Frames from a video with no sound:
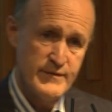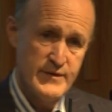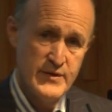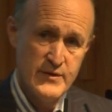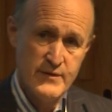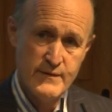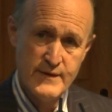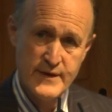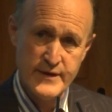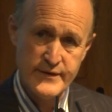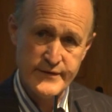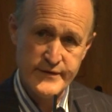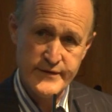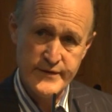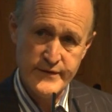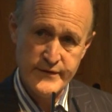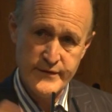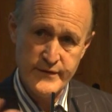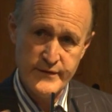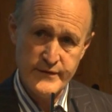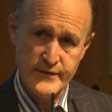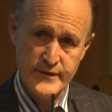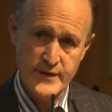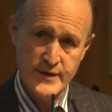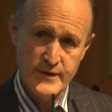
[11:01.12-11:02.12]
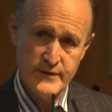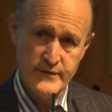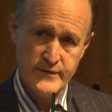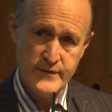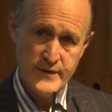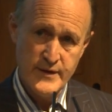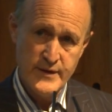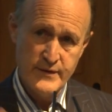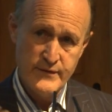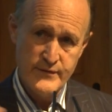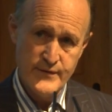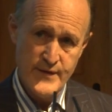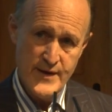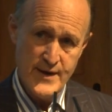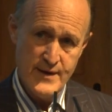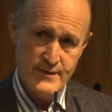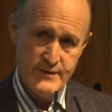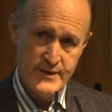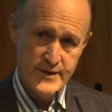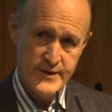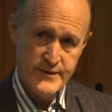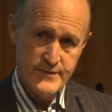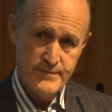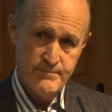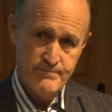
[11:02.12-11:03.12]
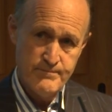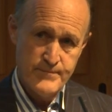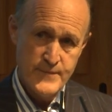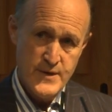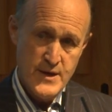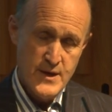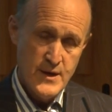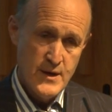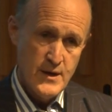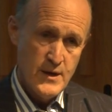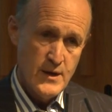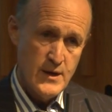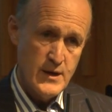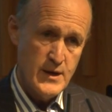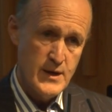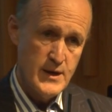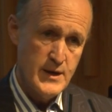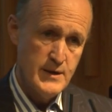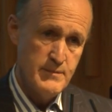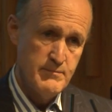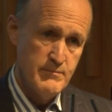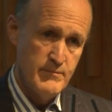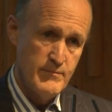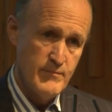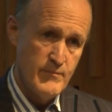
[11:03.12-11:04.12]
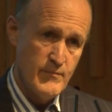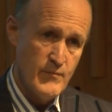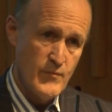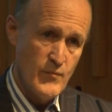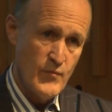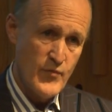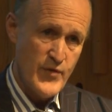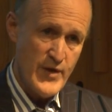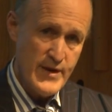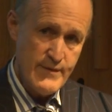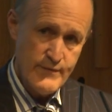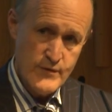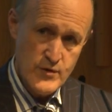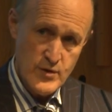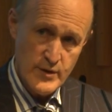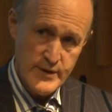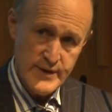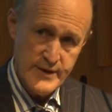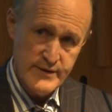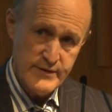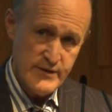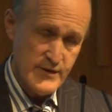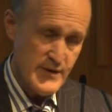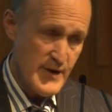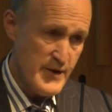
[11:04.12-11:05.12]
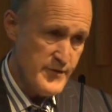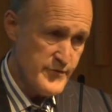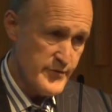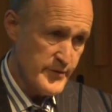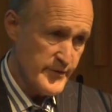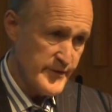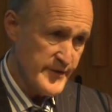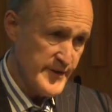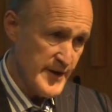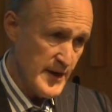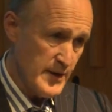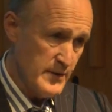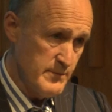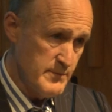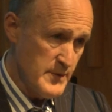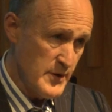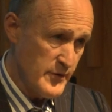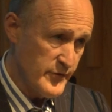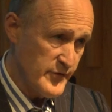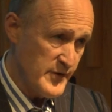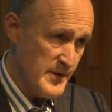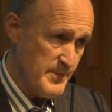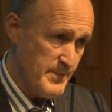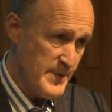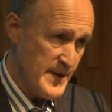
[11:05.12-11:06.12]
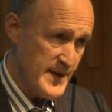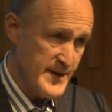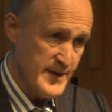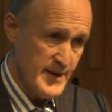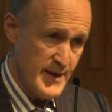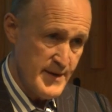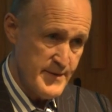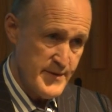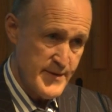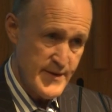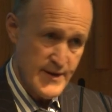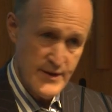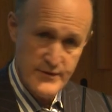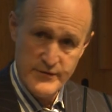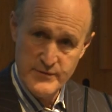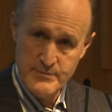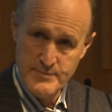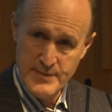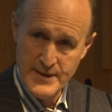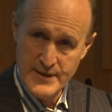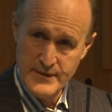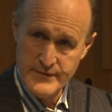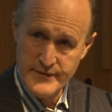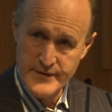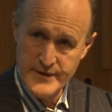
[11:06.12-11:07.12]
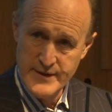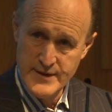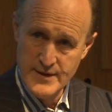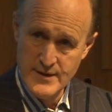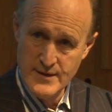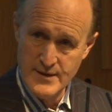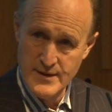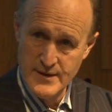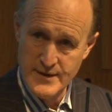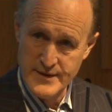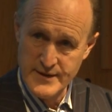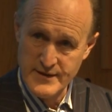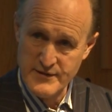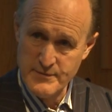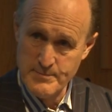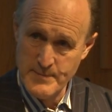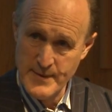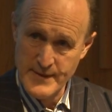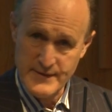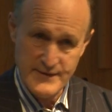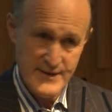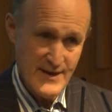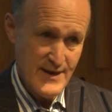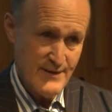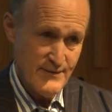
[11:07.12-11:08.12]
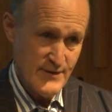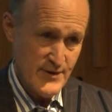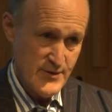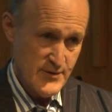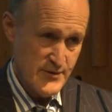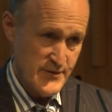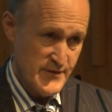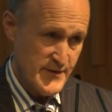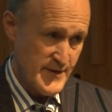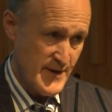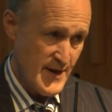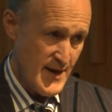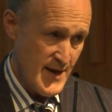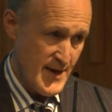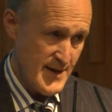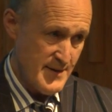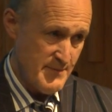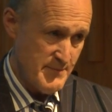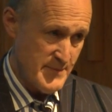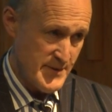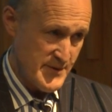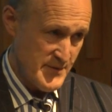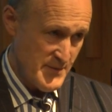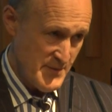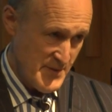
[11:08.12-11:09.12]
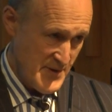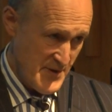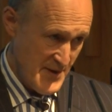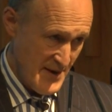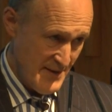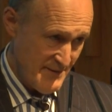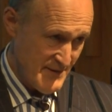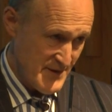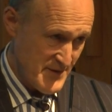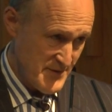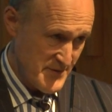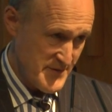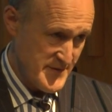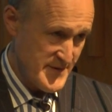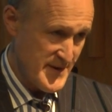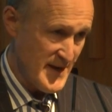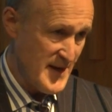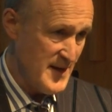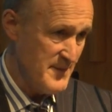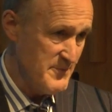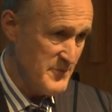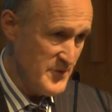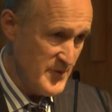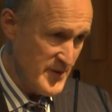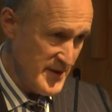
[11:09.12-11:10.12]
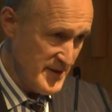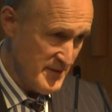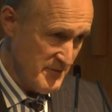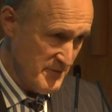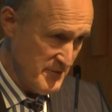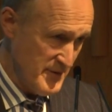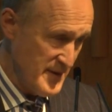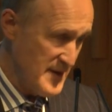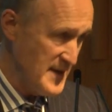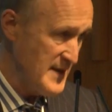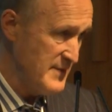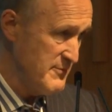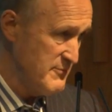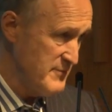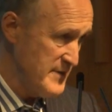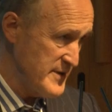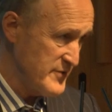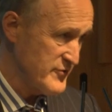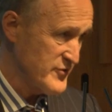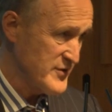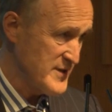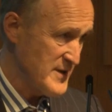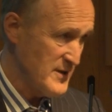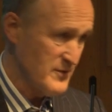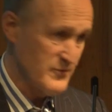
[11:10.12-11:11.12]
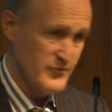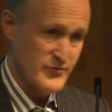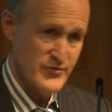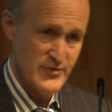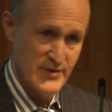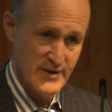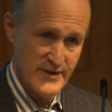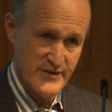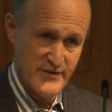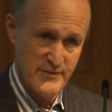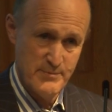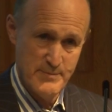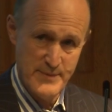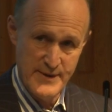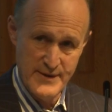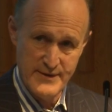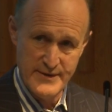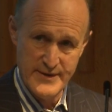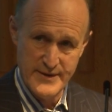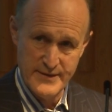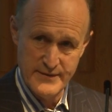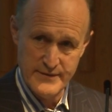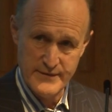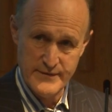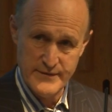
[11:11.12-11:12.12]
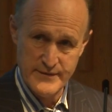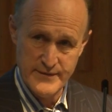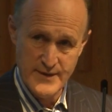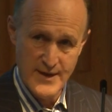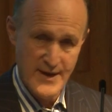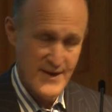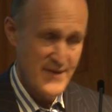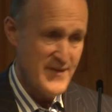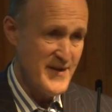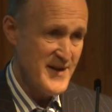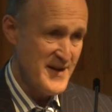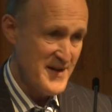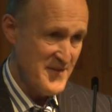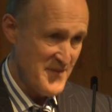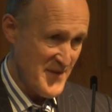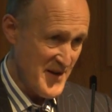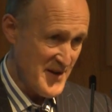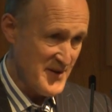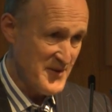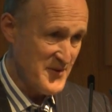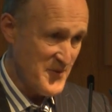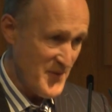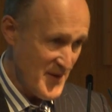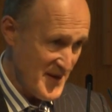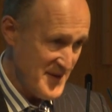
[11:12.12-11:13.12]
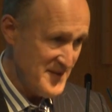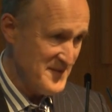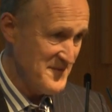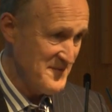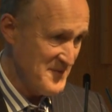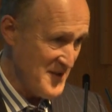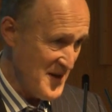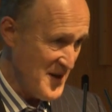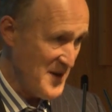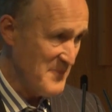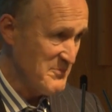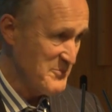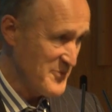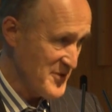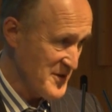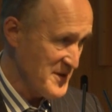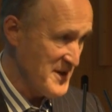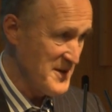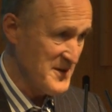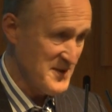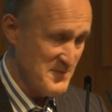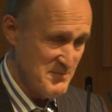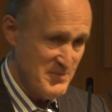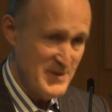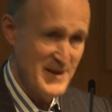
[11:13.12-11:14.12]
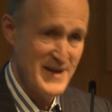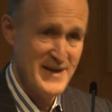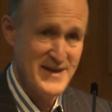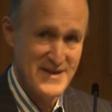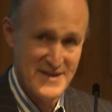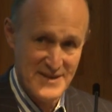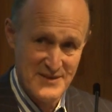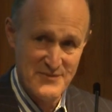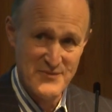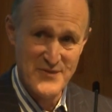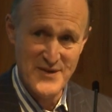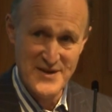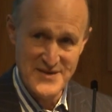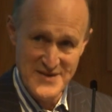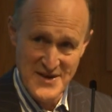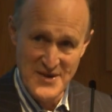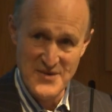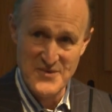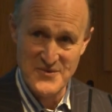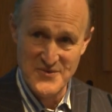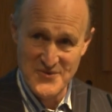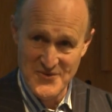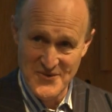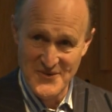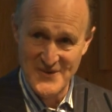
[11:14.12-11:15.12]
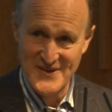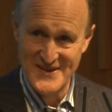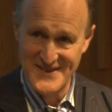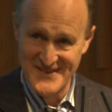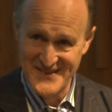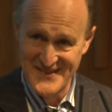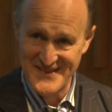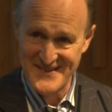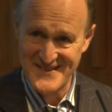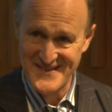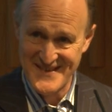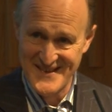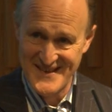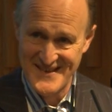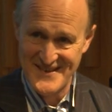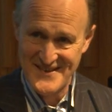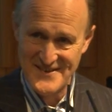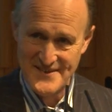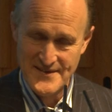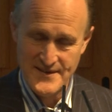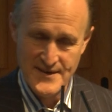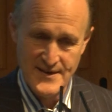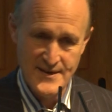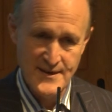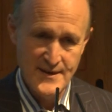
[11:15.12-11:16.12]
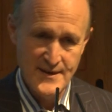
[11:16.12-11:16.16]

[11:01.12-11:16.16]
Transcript: of universities is varied. They've got undergraduates now who mostly pay £9,000 a year and expect to have a good time. And when you have a good time, you need a really rich cultural experience. And they're quite up to complaining if they don't, so I understand.